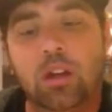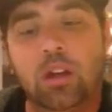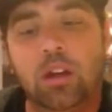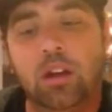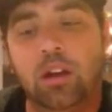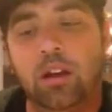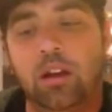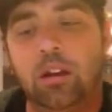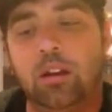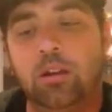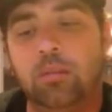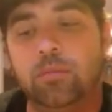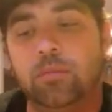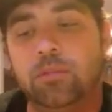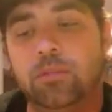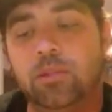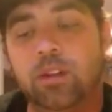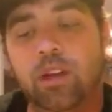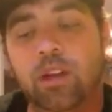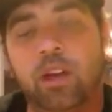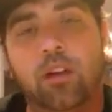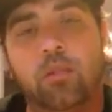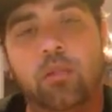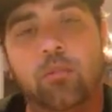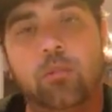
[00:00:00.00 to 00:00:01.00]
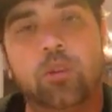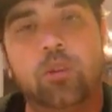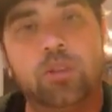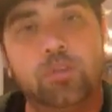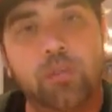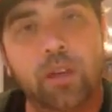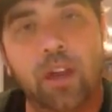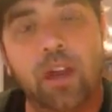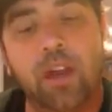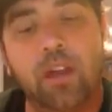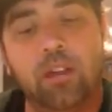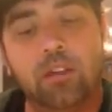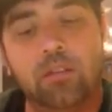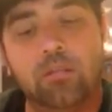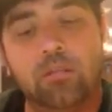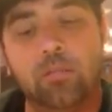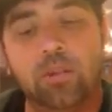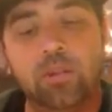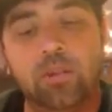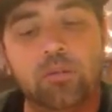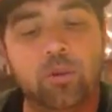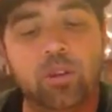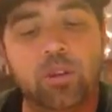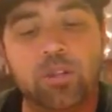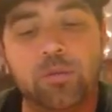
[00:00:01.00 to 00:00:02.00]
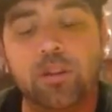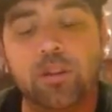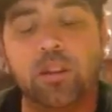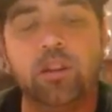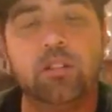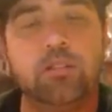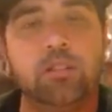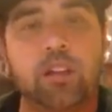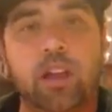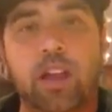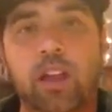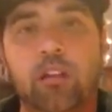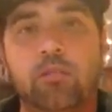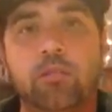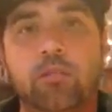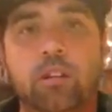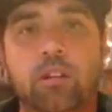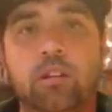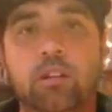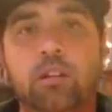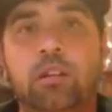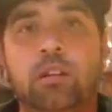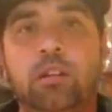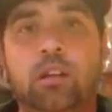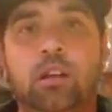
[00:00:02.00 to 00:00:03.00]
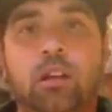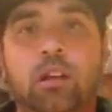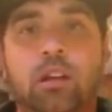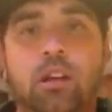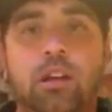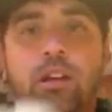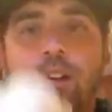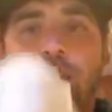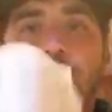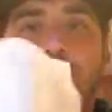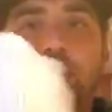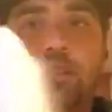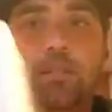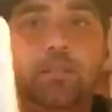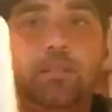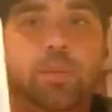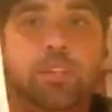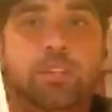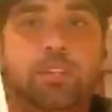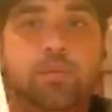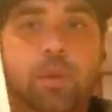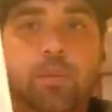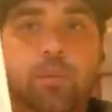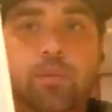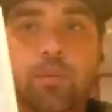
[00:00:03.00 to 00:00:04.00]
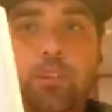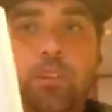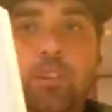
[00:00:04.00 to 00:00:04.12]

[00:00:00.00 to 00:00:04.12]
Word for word: Um, so yeah, most of my hand, most of my letters are handwritten on a piece of paper